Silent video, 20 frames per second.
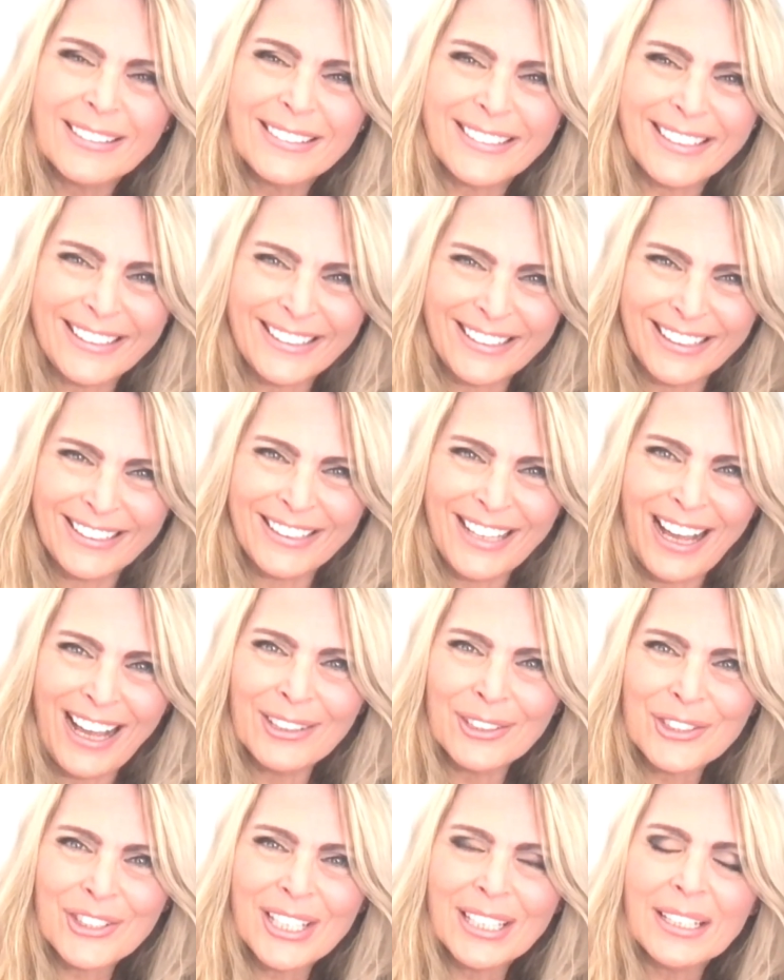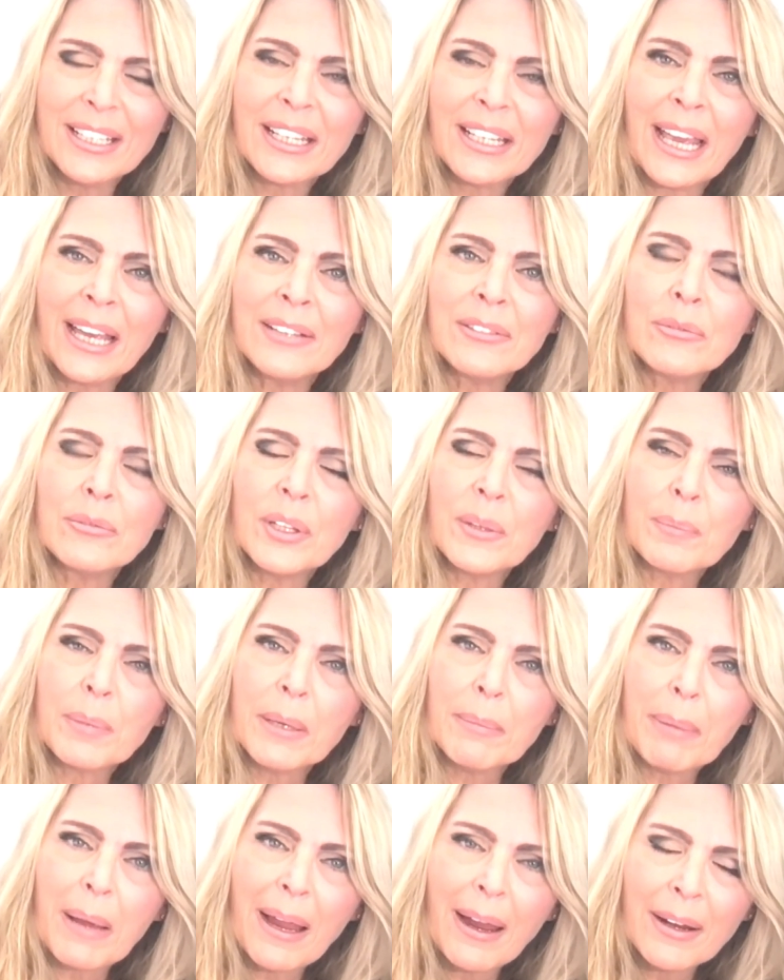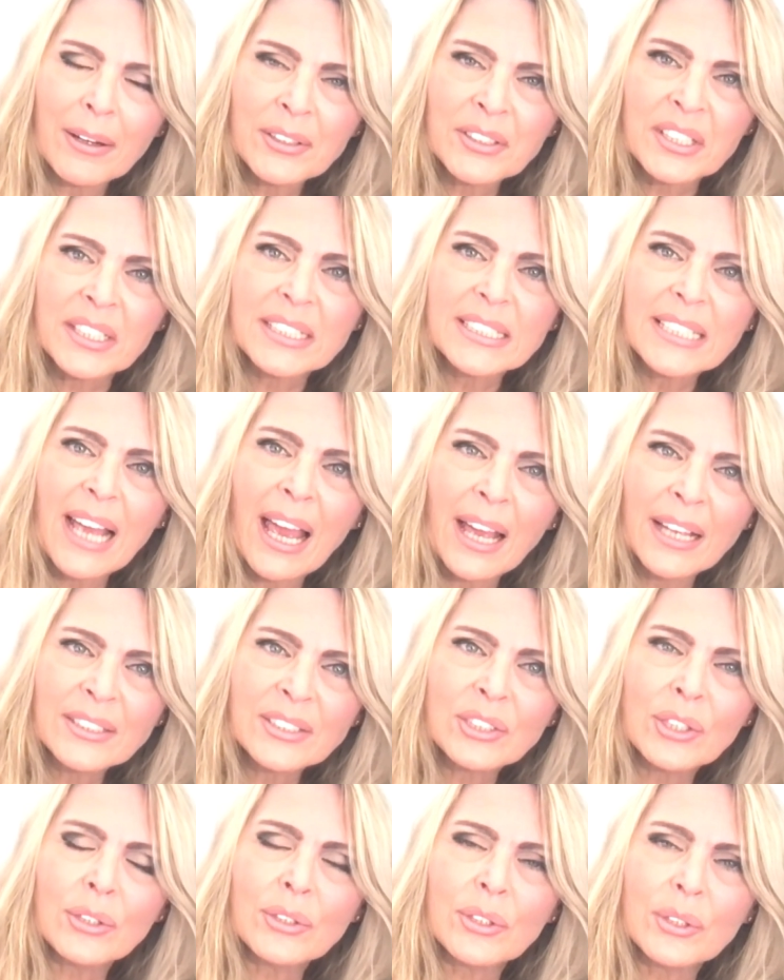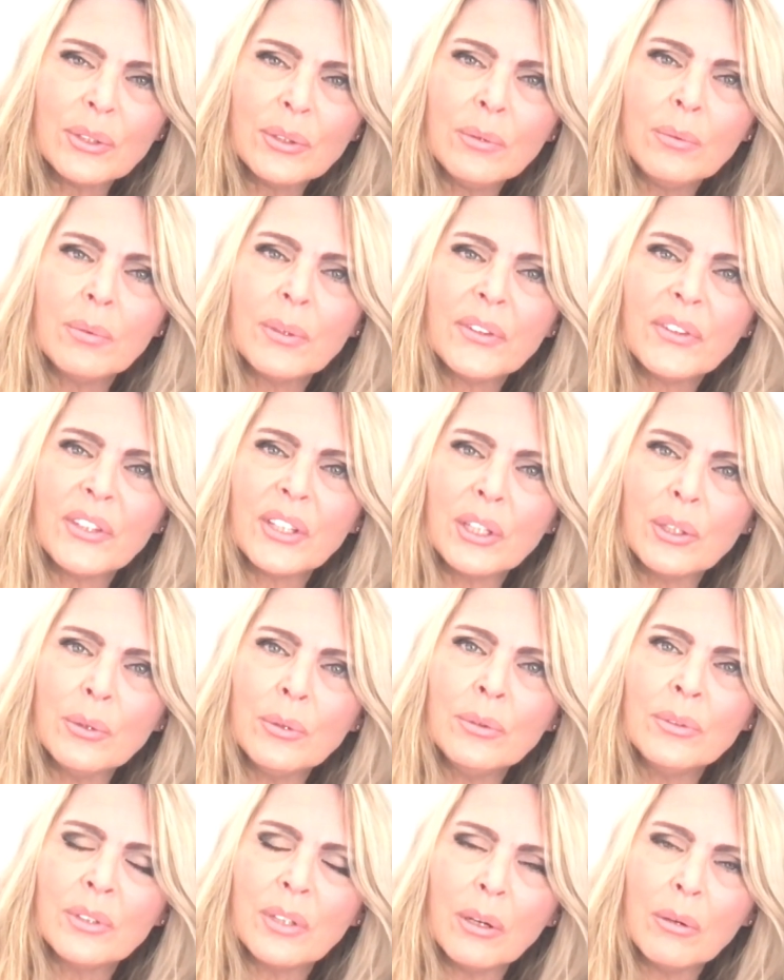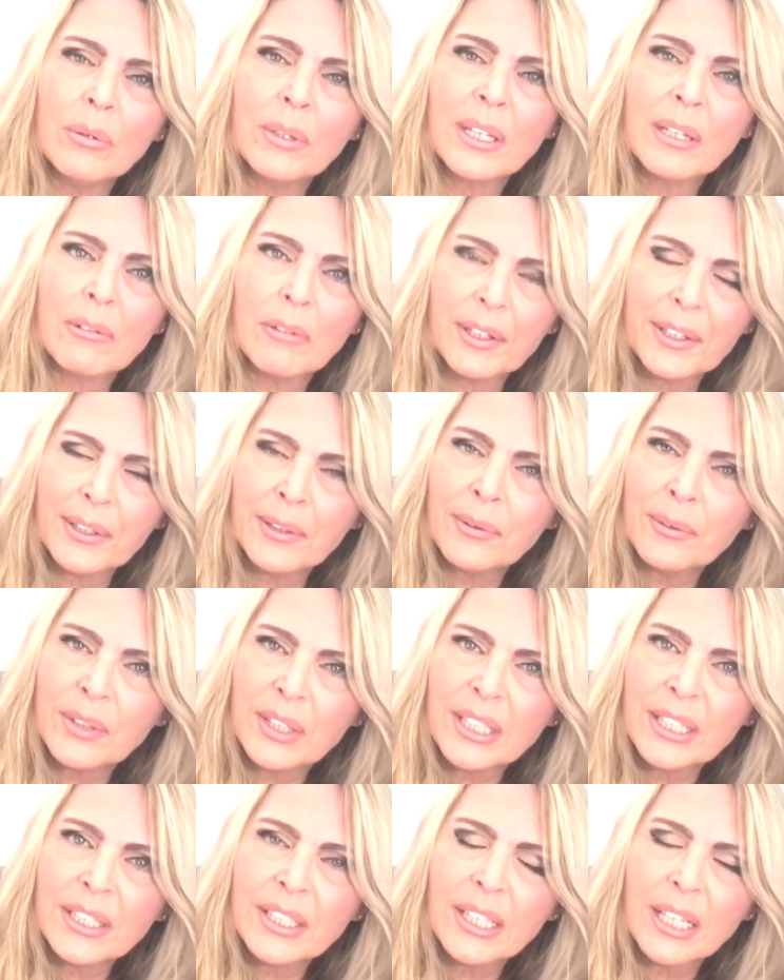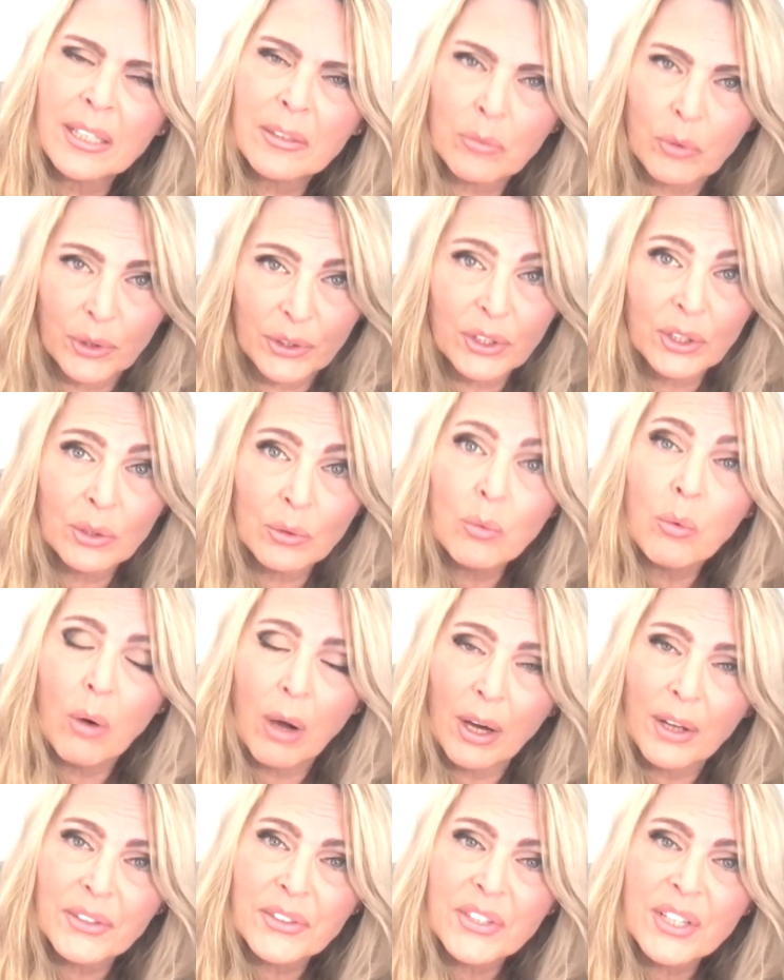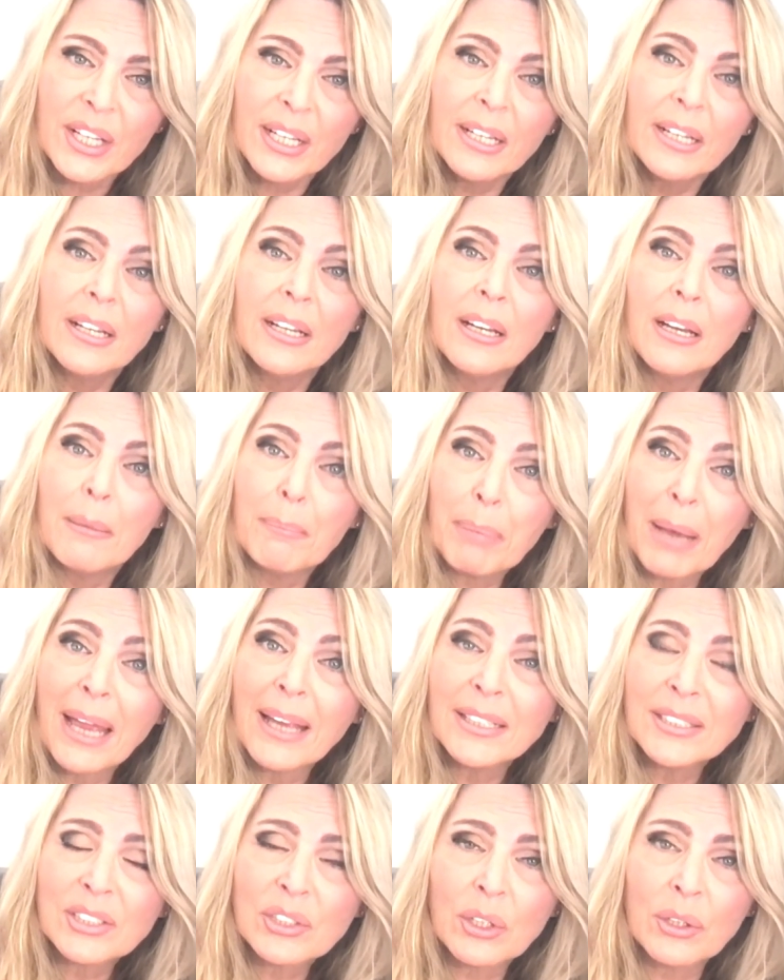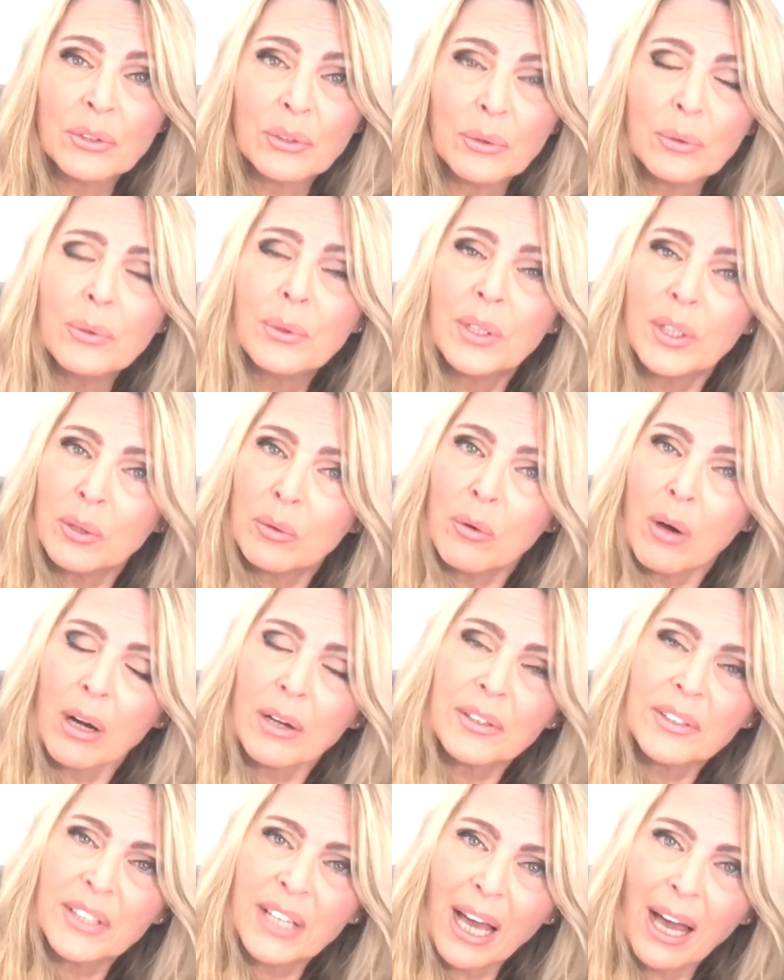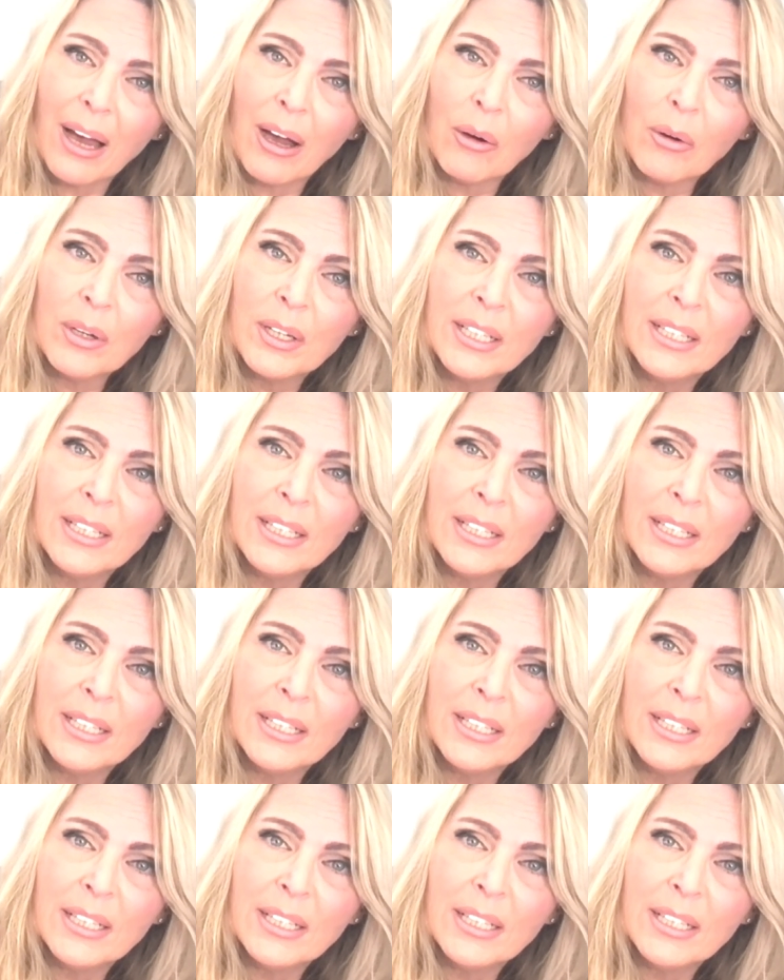the analogy again with preparedness has to do with you knowing what you need and what you want based on who you are now.